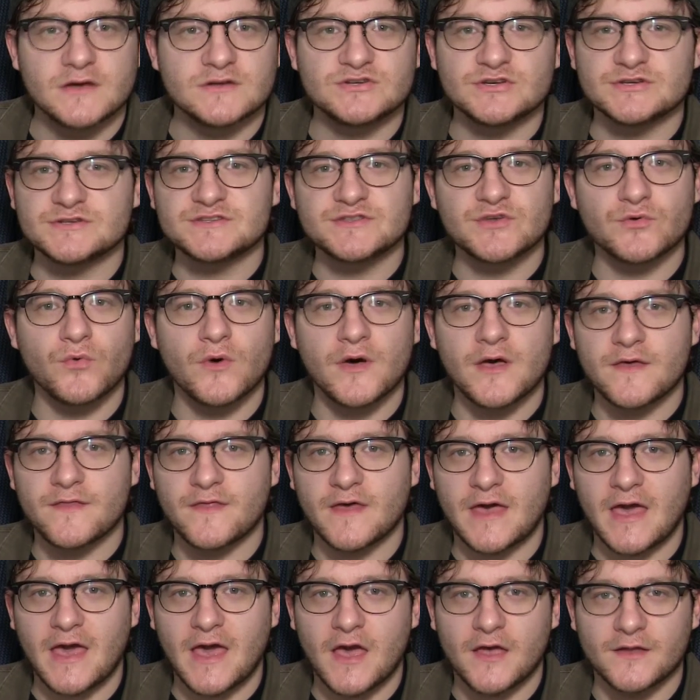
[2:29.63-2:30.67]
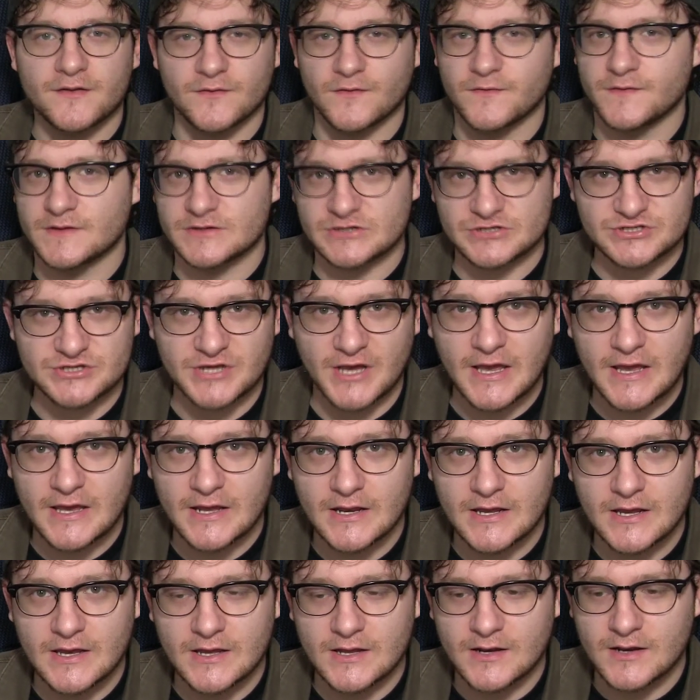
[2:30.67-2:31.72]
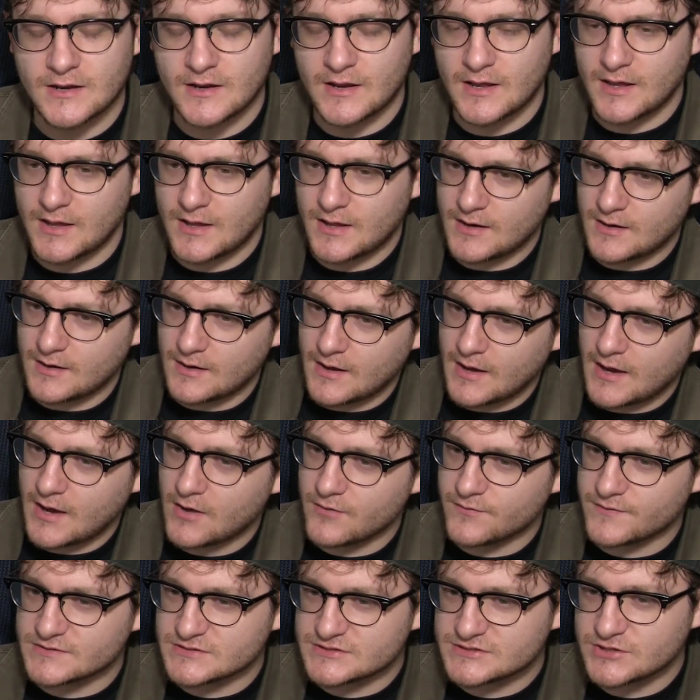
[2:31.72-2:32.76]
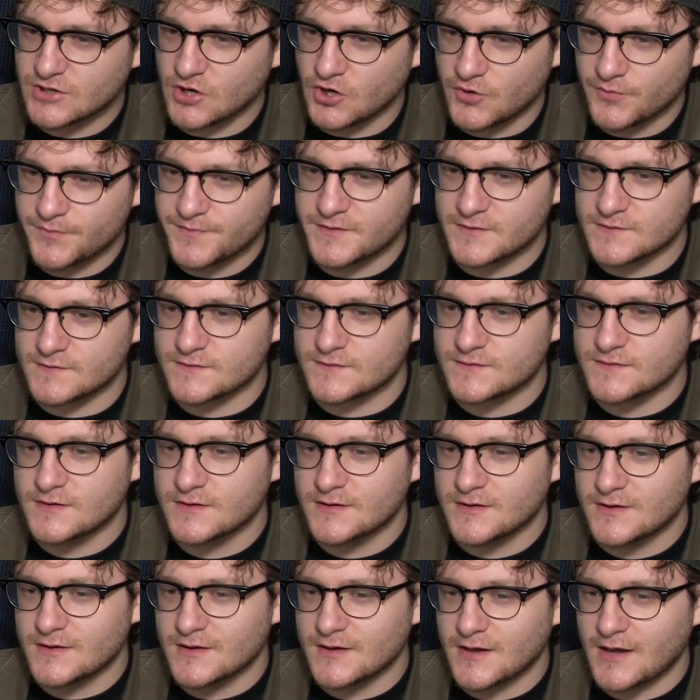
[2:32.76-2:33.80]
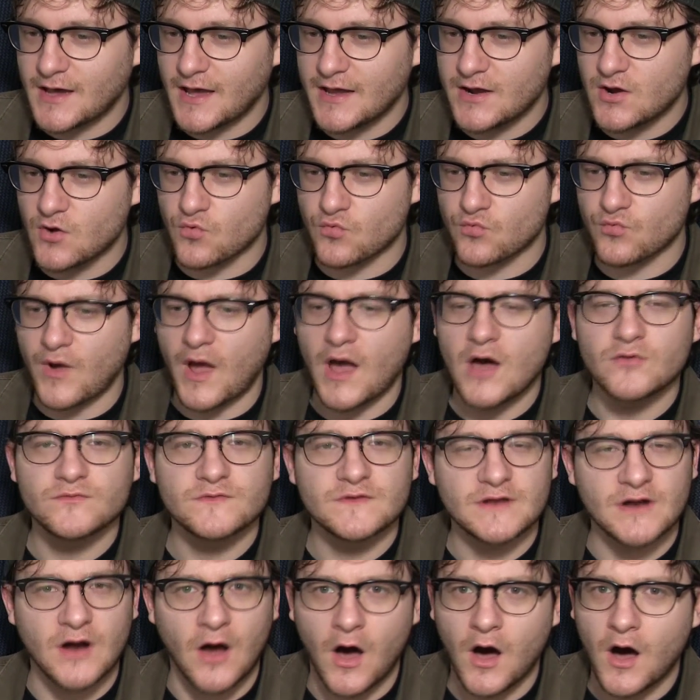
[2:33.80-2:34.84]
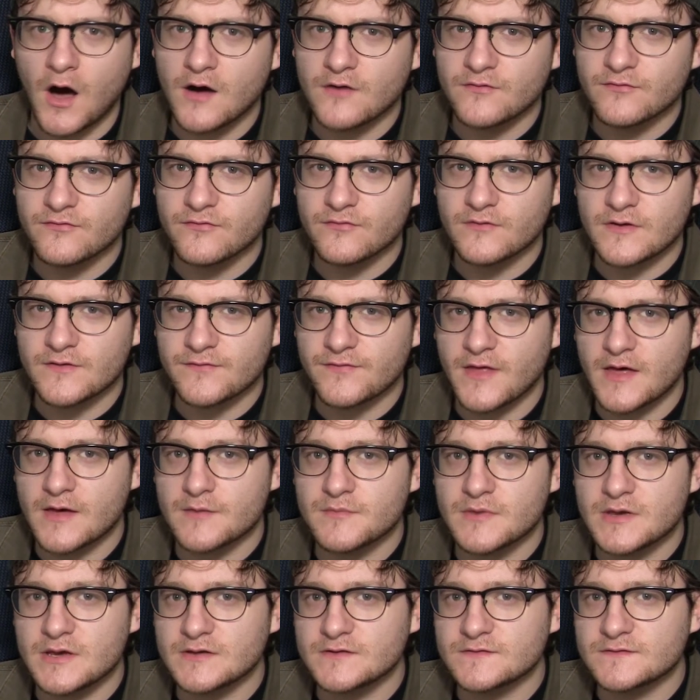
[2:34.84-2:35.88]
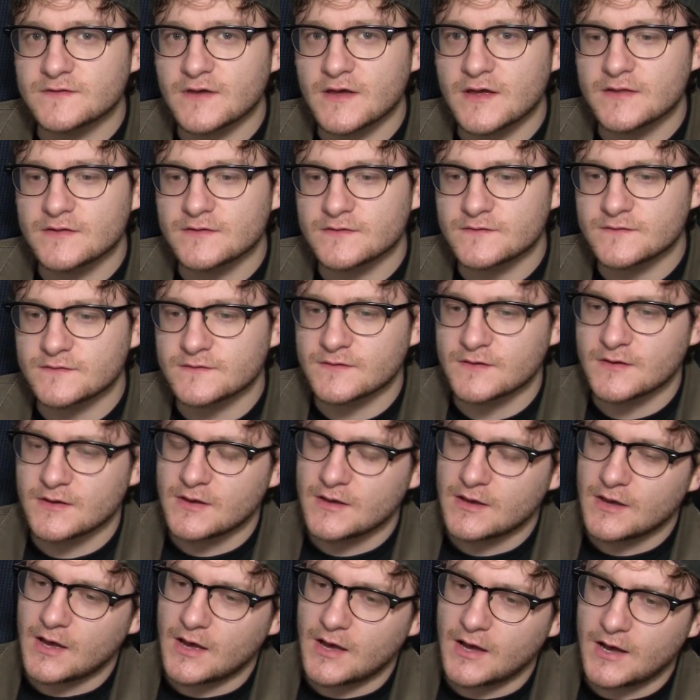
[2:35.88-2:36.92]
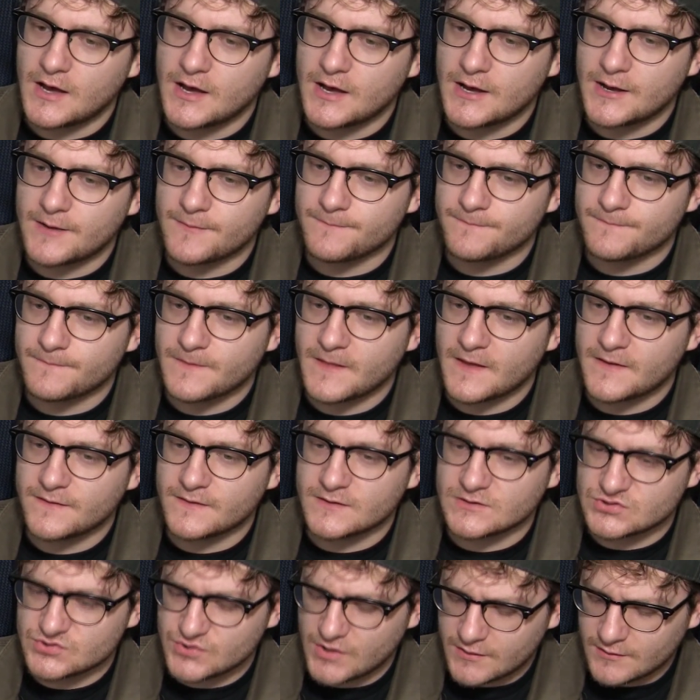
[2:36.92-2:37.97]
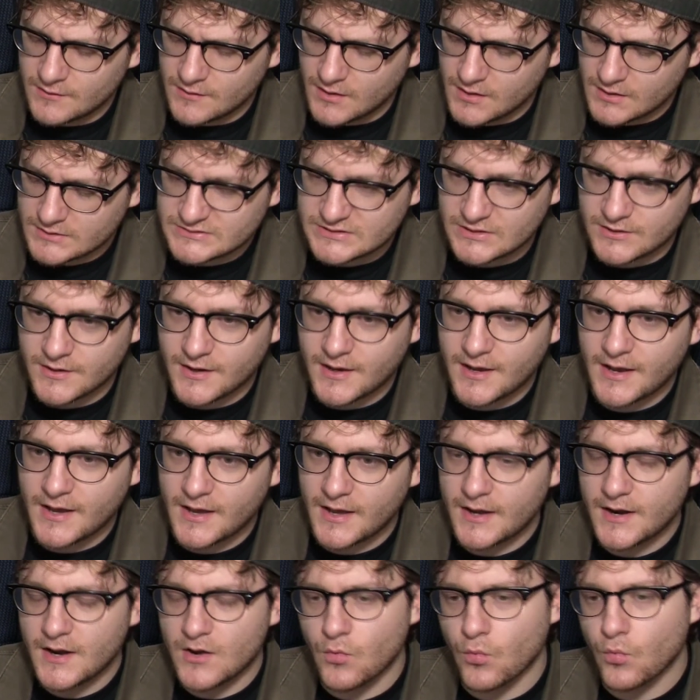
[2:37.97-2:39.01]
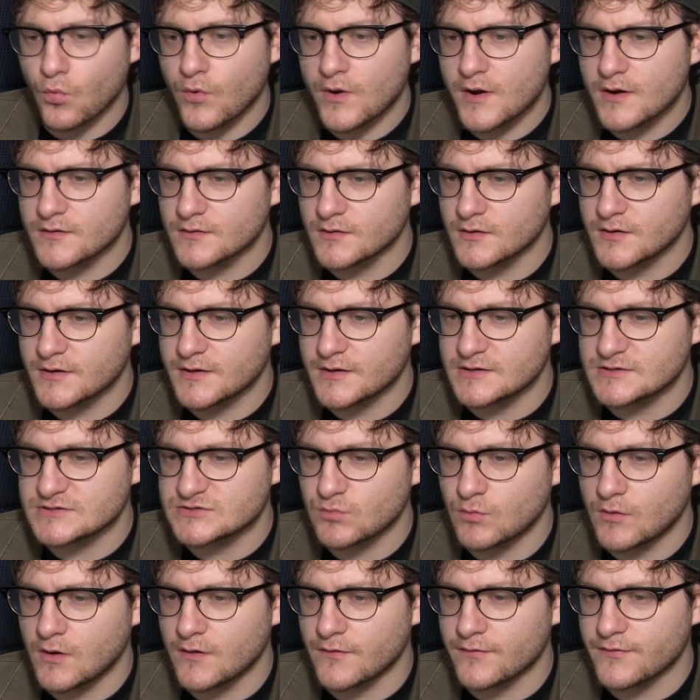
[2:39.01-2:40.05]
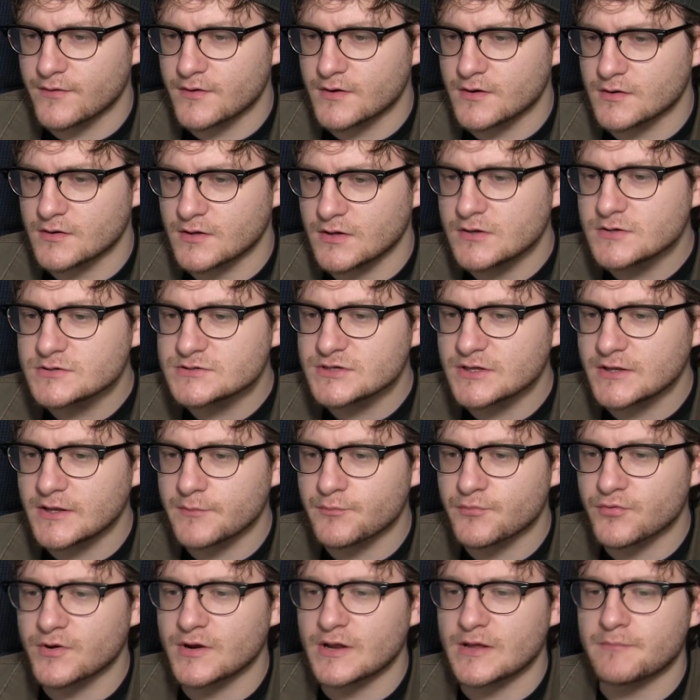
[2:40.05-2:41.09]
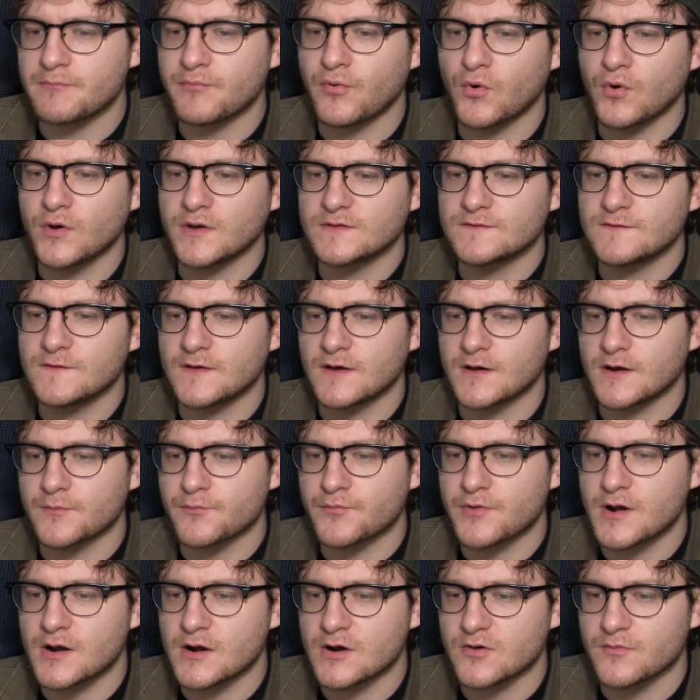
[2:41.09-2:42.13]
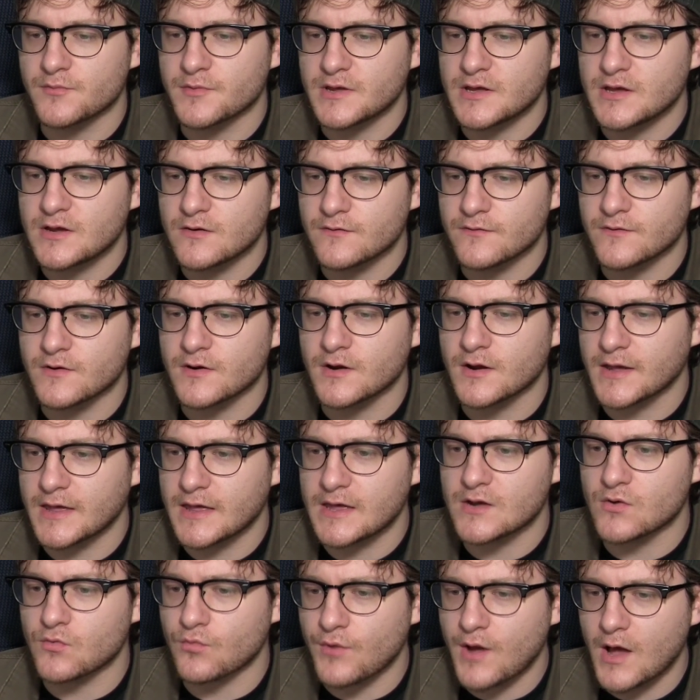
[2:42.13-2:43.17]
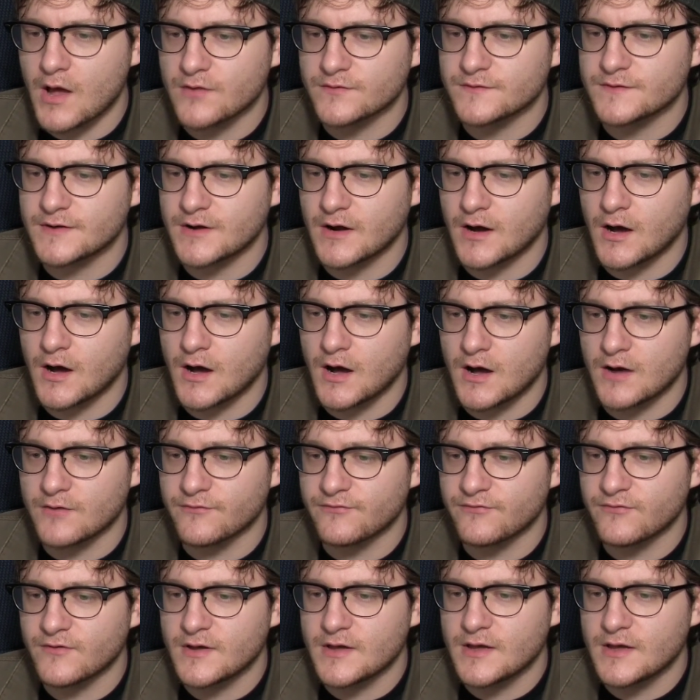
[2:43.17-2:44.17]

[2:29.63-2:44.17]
Just the way they handled the shading and how the sculpt is kind of rounded off, if that makes sense. And the dreadlocks are kind of weird looking as well. They're usually pretty pointy on a Predator, but here they're again rounded off,